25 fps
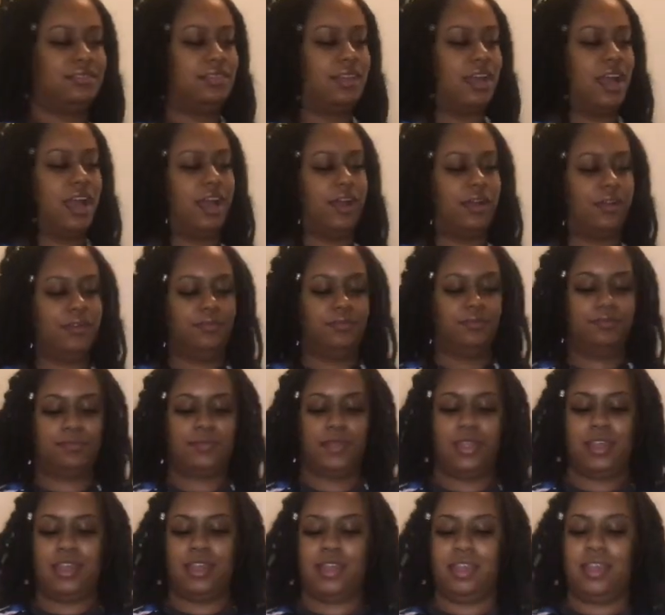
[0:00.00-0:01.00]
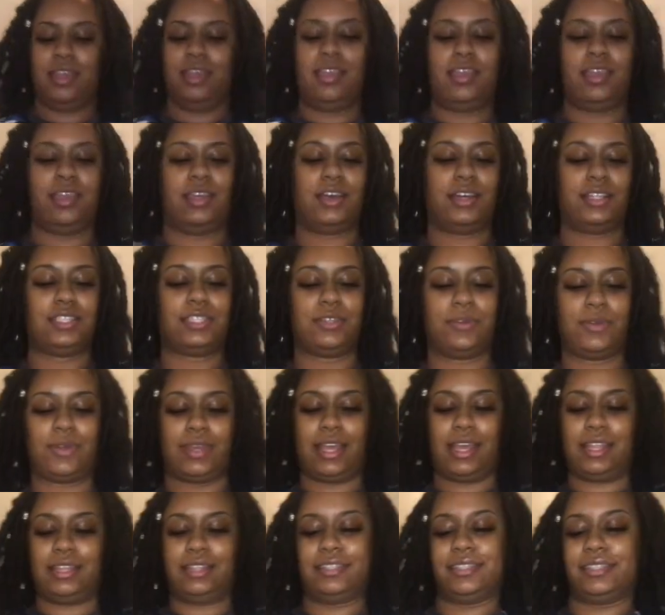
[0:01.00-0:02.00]
Oh, and also I
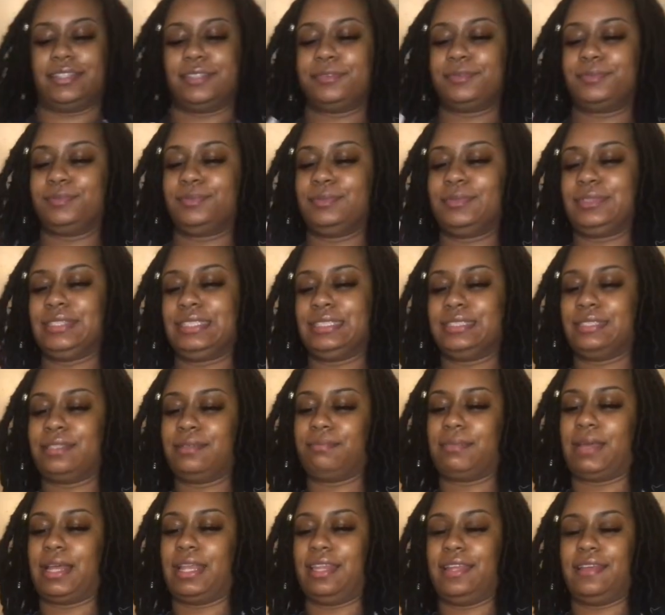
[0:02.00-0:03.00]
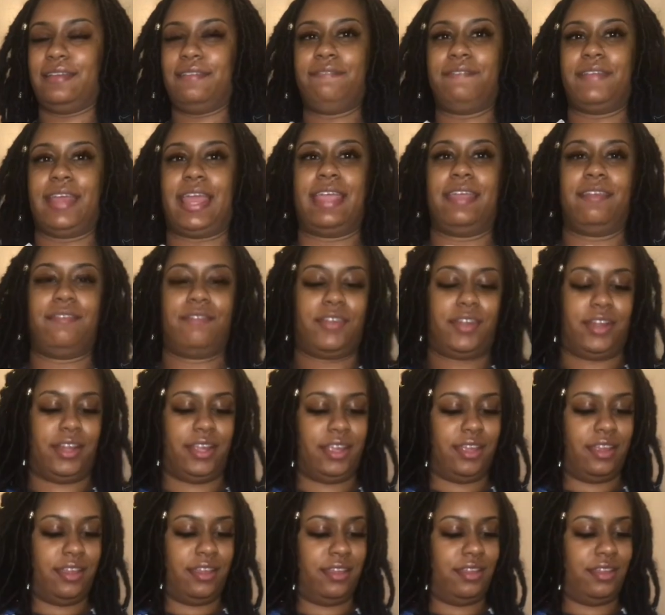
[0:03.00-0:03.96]
got my little favorite.